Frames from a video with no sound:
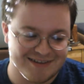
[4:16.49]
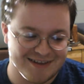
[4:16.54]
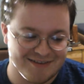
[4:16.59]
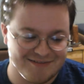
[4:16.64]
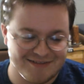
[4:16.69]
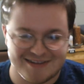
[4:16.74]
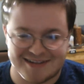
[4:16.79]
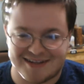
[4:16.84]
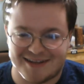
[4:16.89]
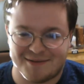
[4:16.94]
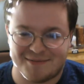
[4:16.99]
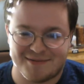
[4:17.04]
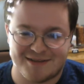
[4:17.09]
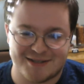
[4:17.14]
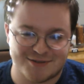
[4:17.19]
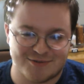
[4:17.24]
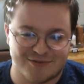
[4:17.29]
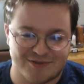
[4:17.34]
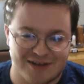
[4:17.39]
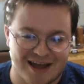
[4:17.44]
Give it to him, and
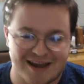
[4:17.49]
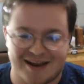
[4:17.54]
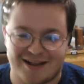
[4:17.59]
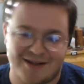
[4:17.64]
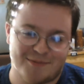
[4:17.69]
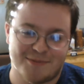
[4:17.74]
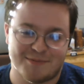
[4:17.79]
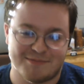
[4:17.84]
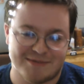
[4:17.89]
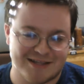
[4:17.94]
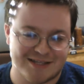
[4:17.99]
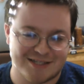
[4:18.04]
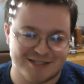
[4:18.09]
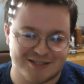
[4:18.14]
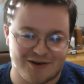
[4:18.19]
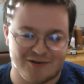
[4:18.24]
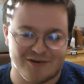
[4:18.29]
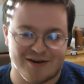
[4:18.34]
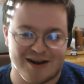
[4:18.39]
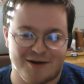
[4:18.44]
this will kind of help him get
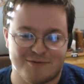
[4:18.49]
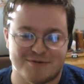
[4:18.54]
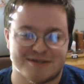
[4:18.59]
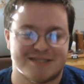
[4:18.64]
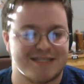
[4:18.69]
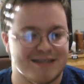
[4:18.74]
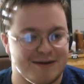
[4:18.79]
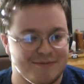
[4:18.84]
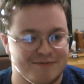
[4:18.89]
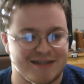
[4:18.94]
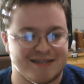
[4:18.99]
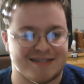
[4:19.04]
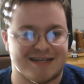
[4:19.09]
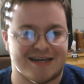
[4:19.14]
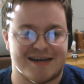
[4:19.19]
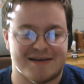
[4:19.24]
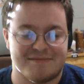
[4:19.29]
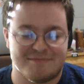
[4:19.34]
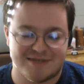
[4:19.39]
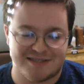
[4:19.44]
started out with some of the
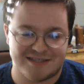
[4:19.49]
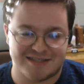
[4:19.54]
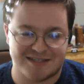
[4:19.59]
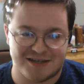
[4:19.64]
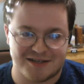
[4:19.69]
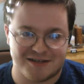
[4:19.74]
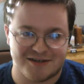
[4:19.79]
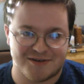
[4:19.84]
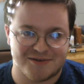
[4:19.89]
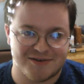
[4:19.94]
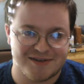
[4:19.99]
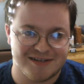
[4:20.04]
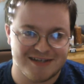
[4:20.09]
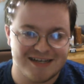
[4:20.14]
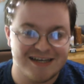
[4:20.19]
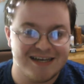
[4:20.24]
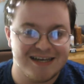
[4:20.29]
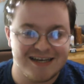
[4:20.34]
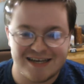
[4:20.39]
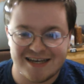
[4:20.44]
types. So
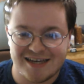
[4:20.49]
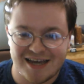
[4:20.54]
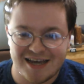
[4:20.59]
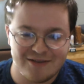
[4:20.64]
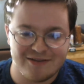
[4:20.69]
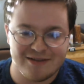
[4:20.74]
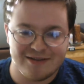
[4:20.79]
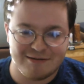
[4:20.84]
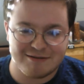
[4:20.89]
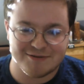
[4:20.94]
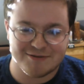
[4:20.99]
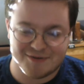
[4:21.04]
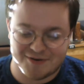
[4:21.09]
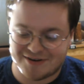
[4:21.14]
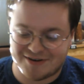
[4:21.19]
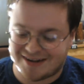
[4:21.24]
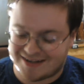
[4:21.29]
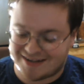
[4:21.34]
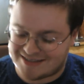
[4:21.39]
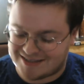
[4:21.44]
I thought that was a very
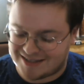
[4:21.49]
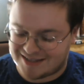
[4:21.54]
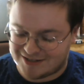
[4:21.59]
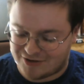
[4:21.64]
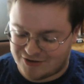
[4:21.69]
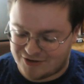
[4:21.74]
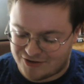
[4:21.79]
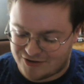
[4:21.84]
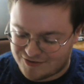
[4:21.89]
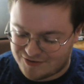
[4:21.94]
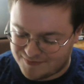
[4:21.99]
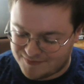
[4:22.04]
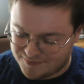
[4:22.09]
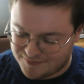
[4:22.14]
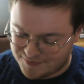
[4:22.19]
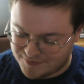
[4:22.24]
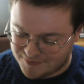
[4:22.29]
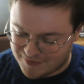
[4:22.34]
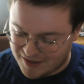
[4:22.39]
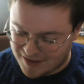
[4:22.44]
nice thing to do.
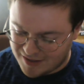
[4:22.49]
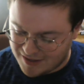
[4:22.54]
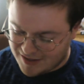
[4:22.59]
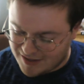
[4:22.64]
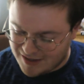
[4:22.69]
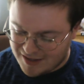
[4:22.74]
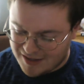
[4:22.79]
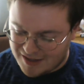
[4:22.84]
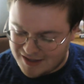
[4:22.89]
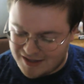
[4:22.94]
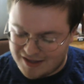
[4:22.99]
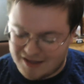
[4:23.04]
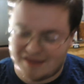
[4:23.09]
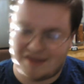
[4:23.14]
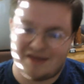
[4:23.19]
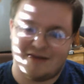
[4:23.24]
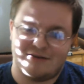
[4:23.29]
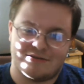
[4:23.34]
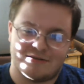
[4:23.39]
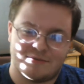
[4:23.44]

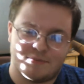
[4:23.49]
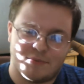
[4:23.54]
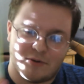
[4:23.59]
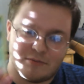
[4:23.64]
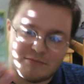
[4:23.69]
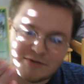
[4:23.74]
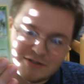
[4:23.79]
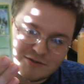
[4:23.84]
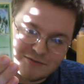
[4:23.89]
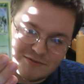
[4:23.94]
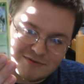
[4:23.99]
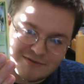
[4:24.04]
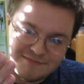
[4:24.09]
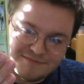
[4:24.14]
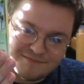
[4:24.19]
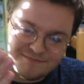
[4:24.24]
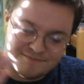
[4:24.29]
Here's the Bulbasaur.